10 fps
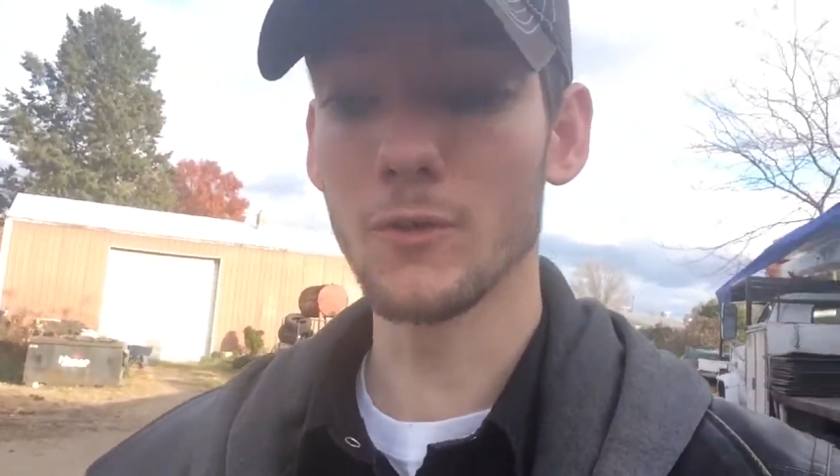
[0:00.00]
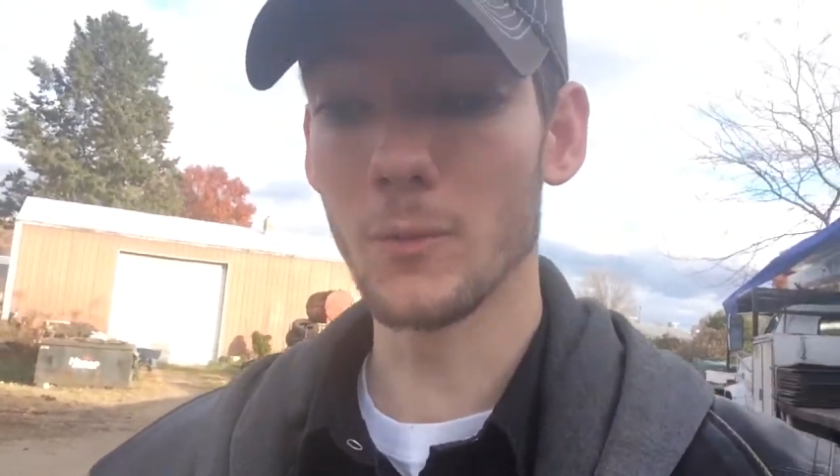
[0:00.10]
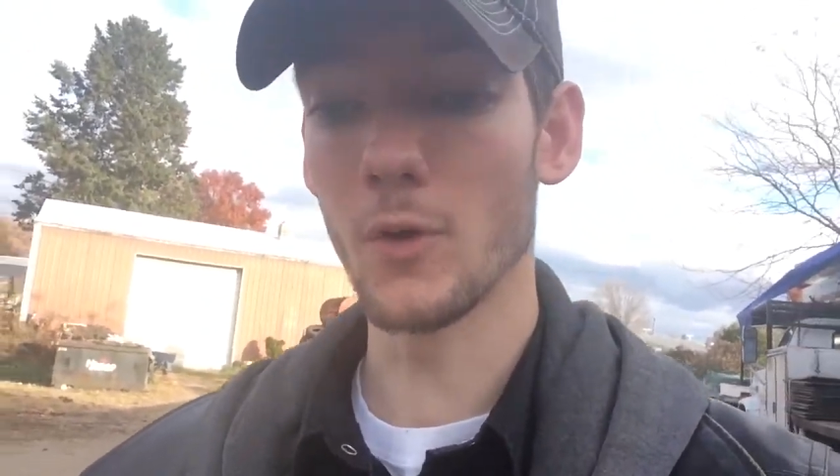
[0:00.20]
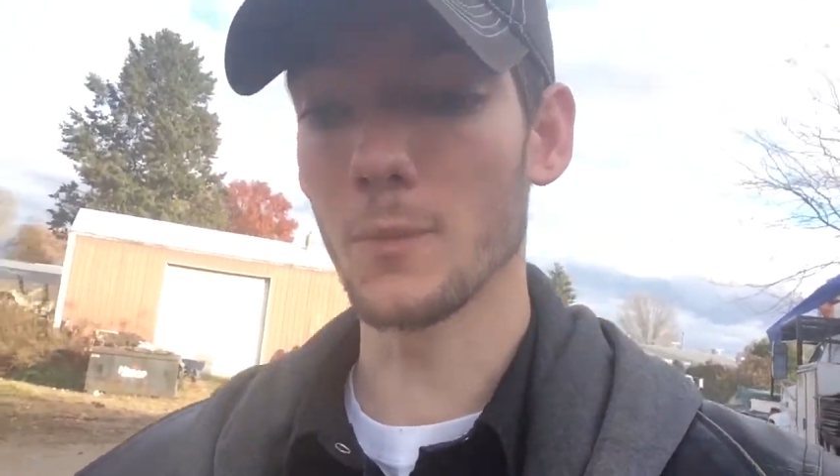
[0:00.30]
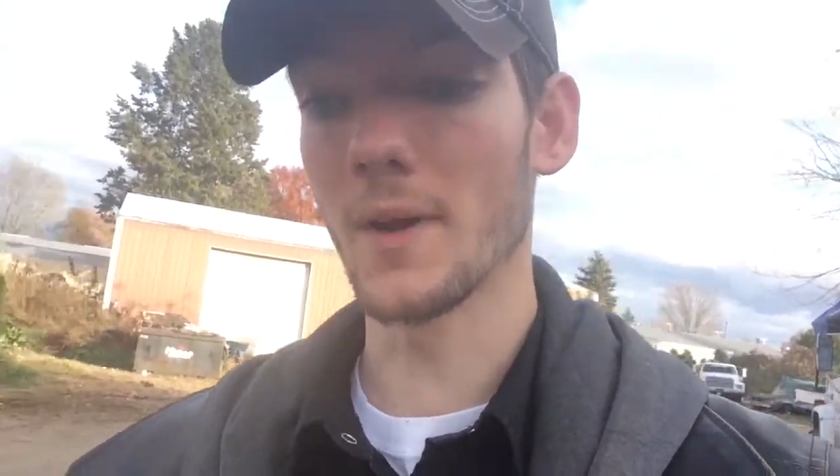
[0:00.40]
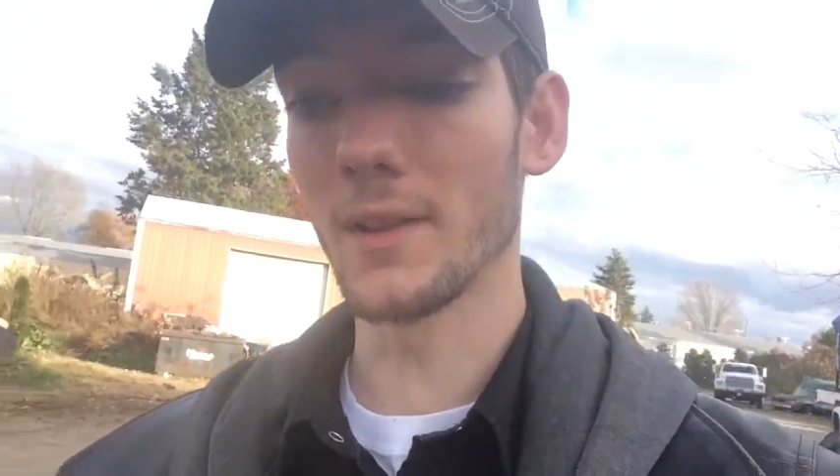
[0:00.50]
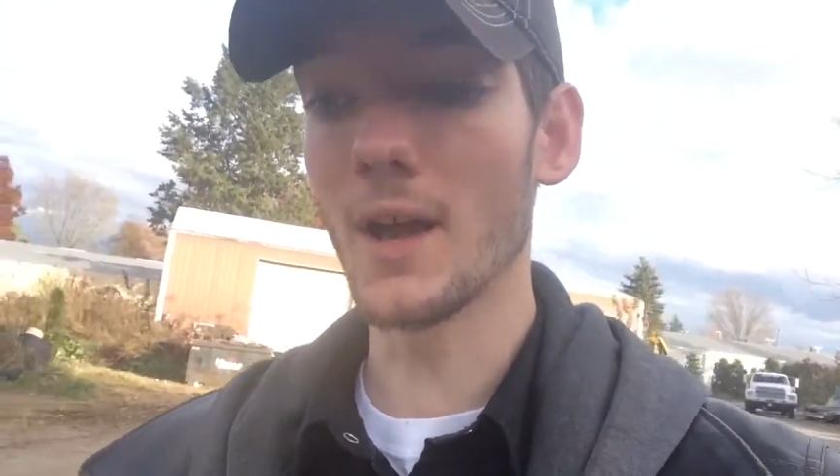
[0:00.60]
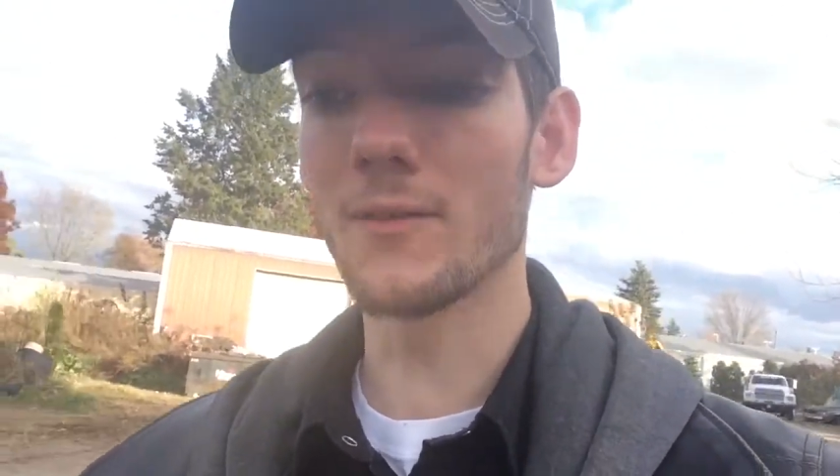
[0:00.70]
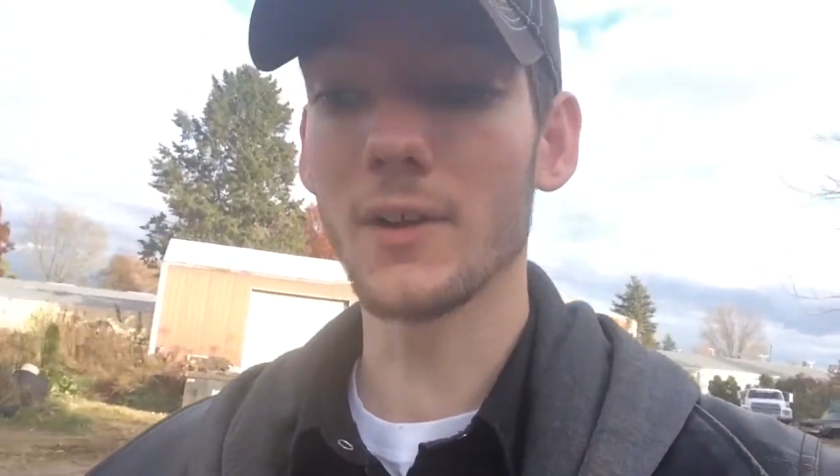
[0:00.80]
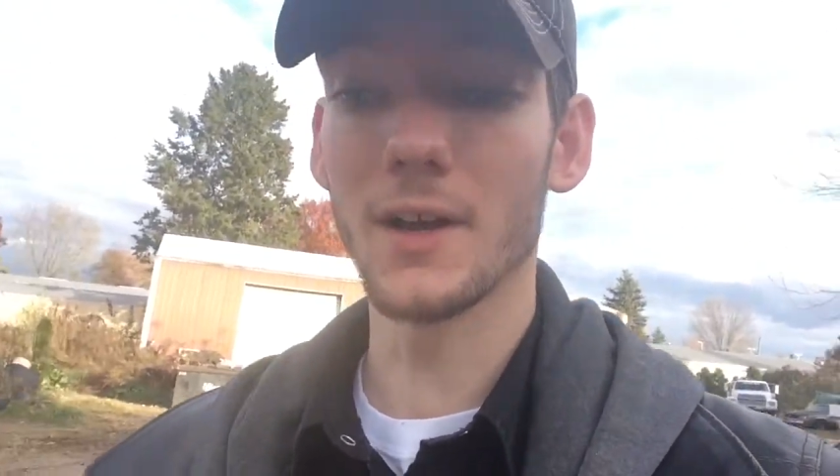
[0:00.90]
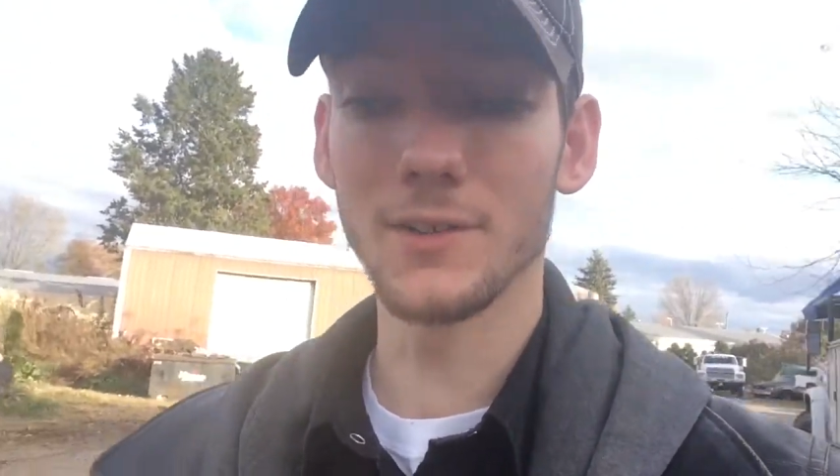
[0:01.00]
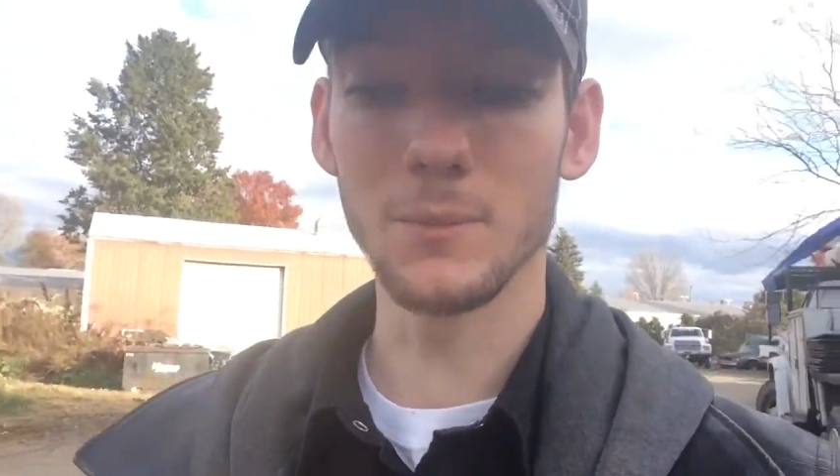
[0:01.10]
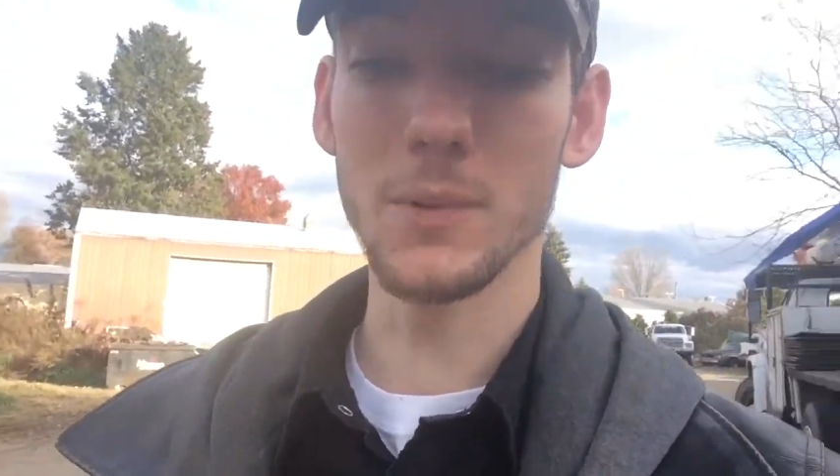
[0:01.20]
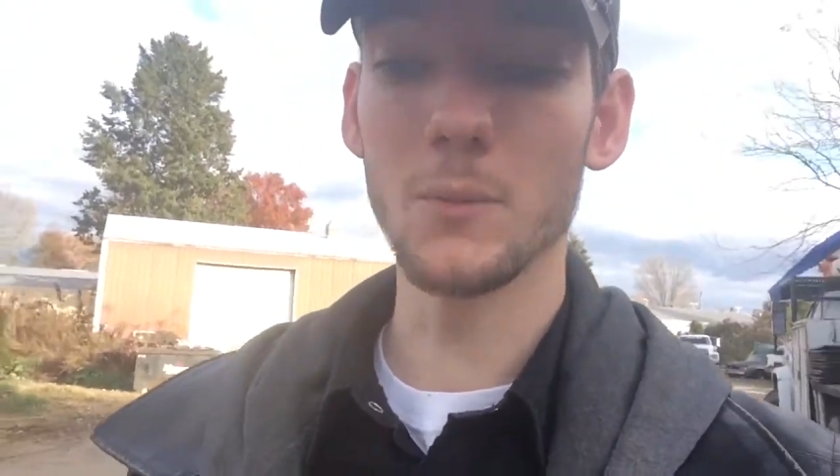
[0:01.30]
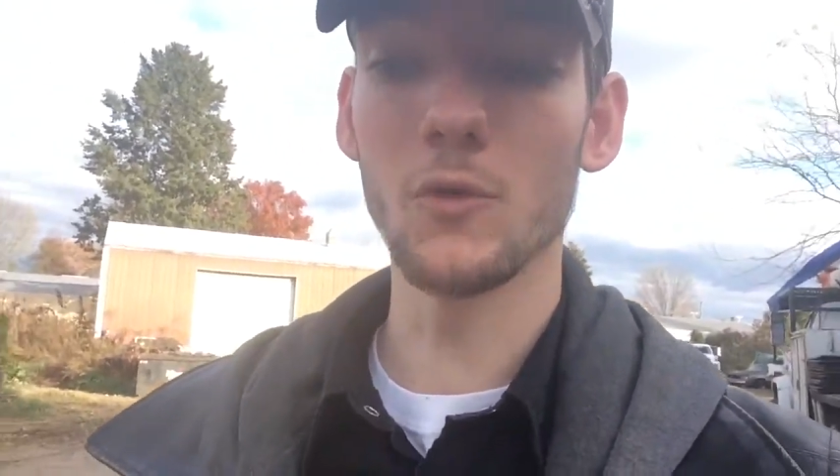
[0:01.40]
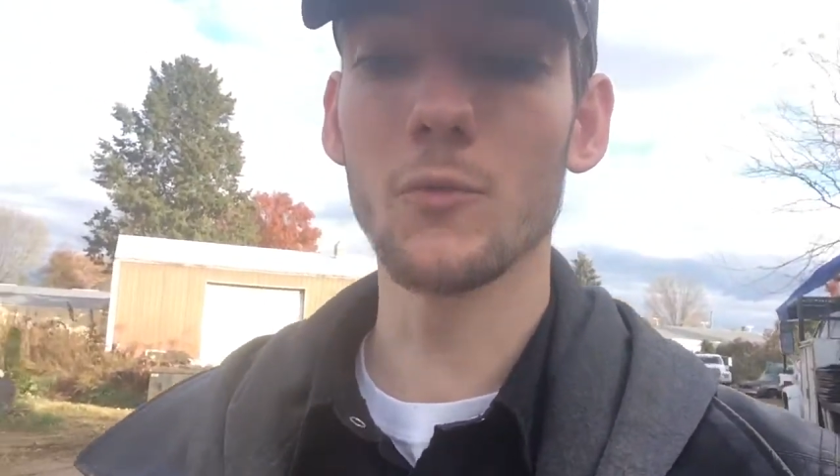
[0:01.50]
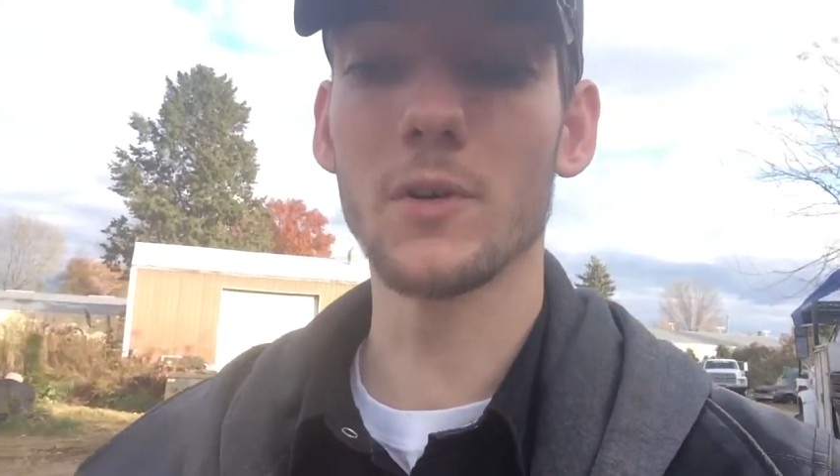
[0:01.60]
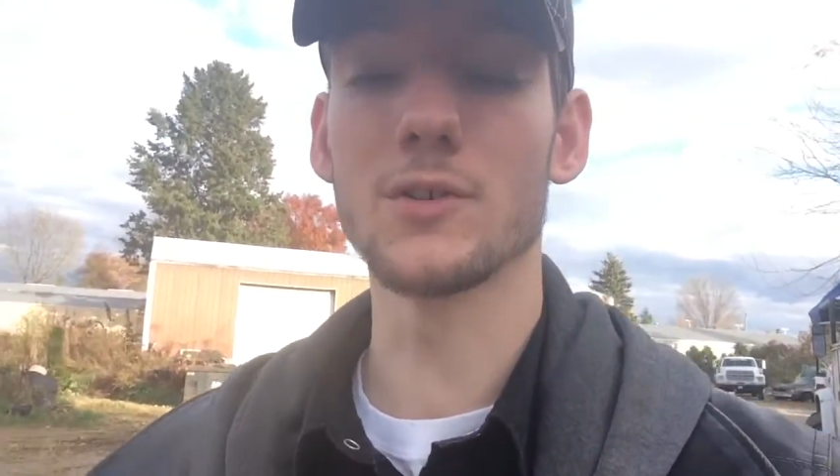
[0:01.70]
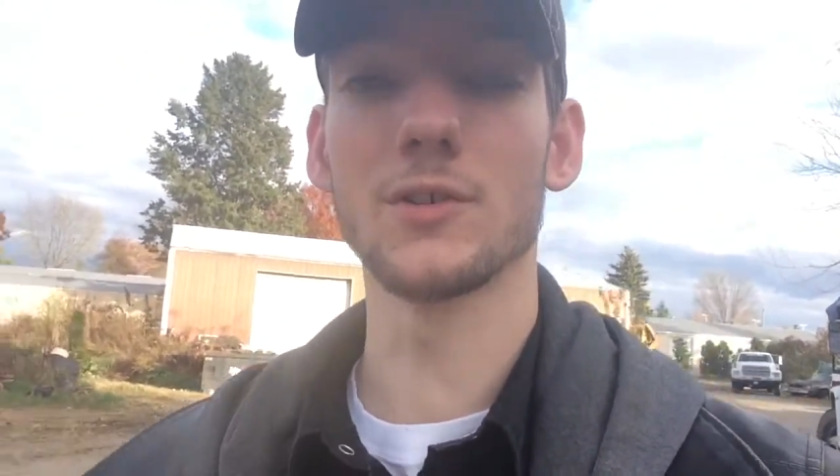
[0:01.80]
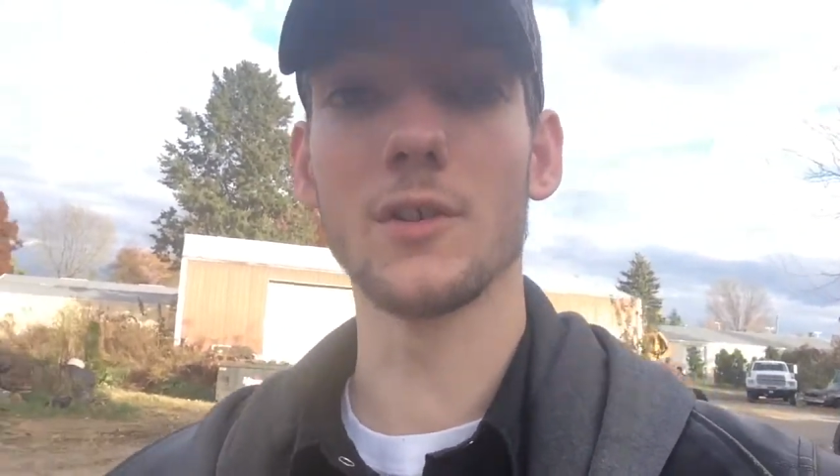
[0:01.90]
from both my live clients and people who've
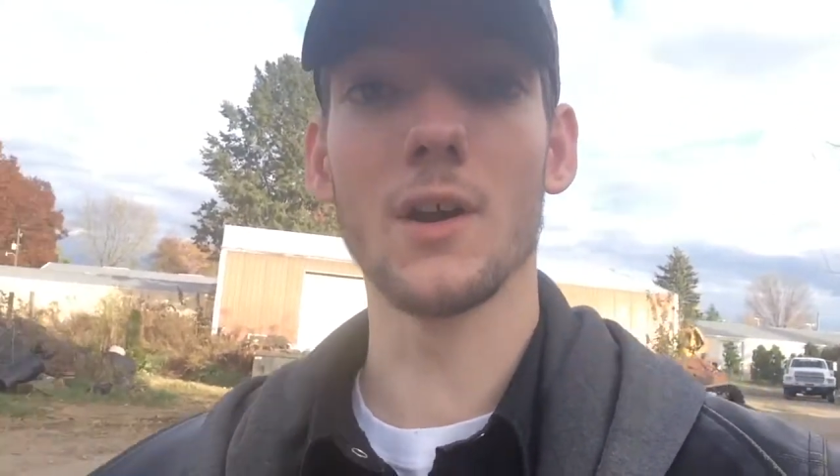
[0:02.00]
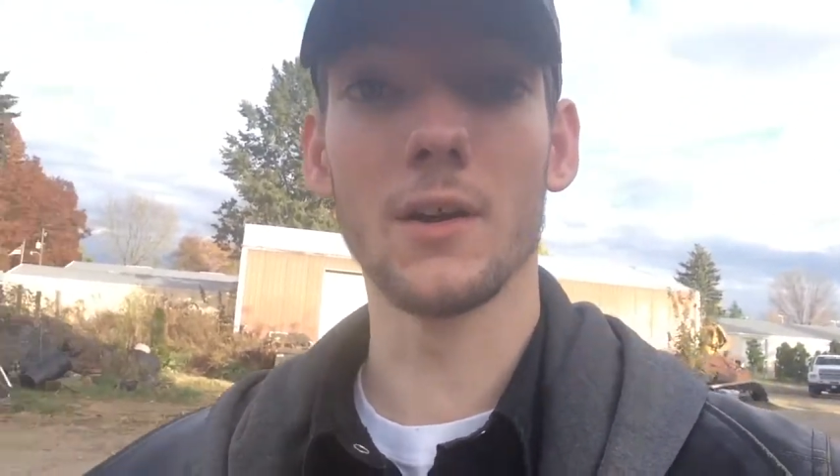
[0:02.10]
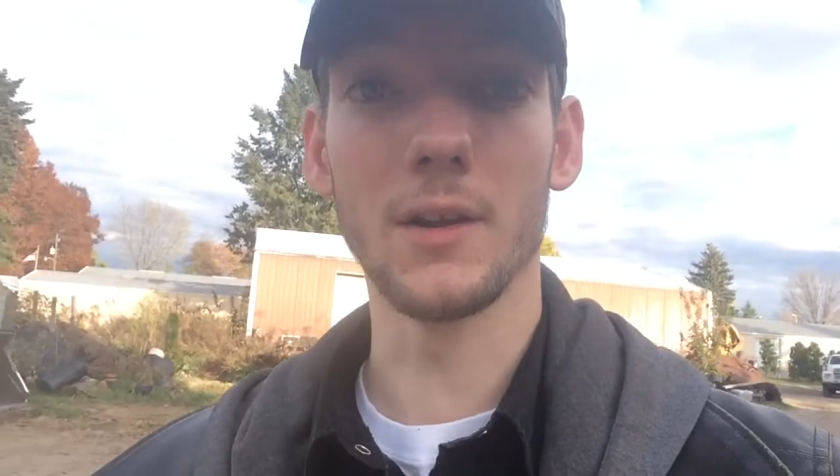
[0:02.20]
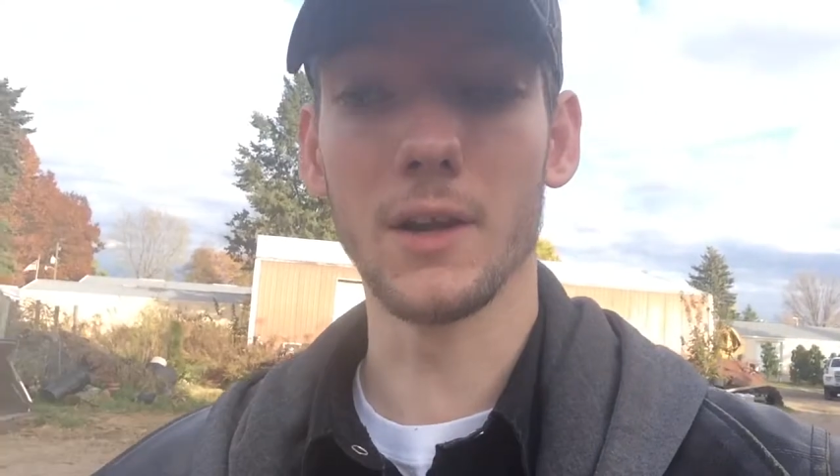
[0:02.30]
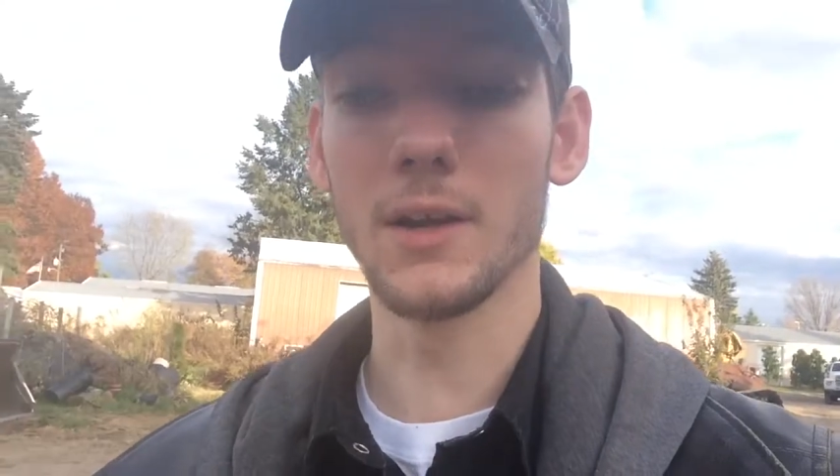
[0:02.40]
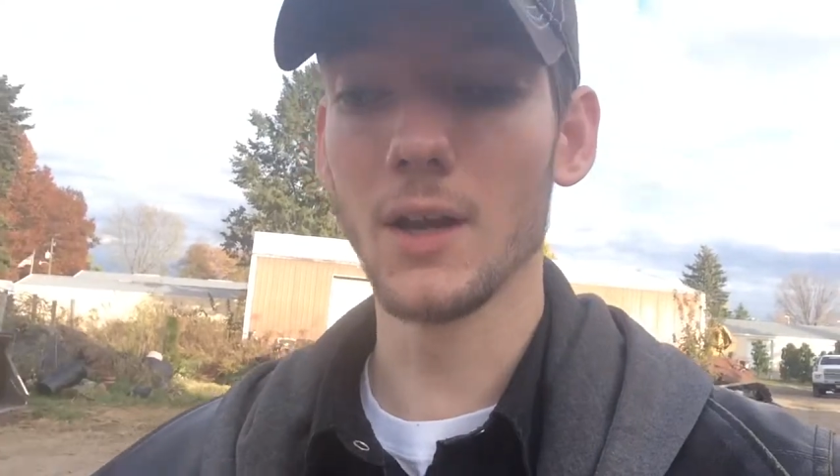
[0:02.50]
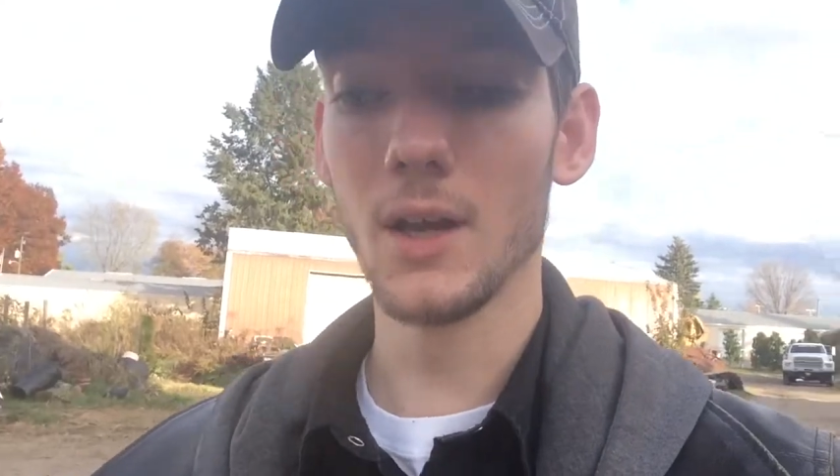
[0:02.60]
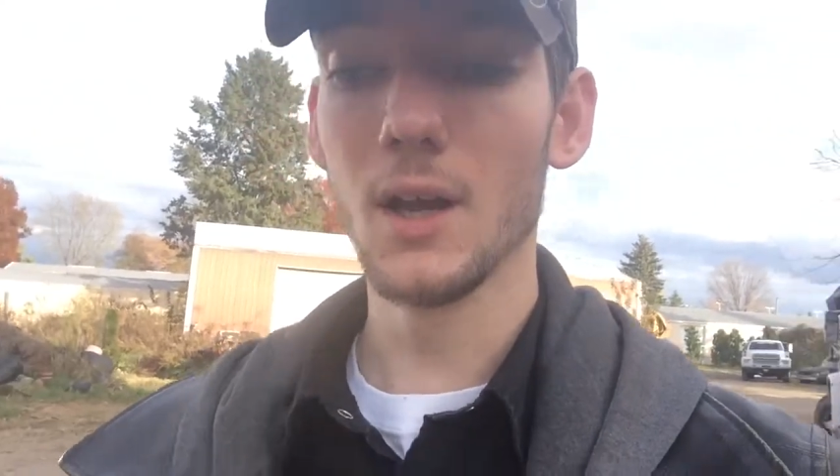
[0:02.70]
purchased the online.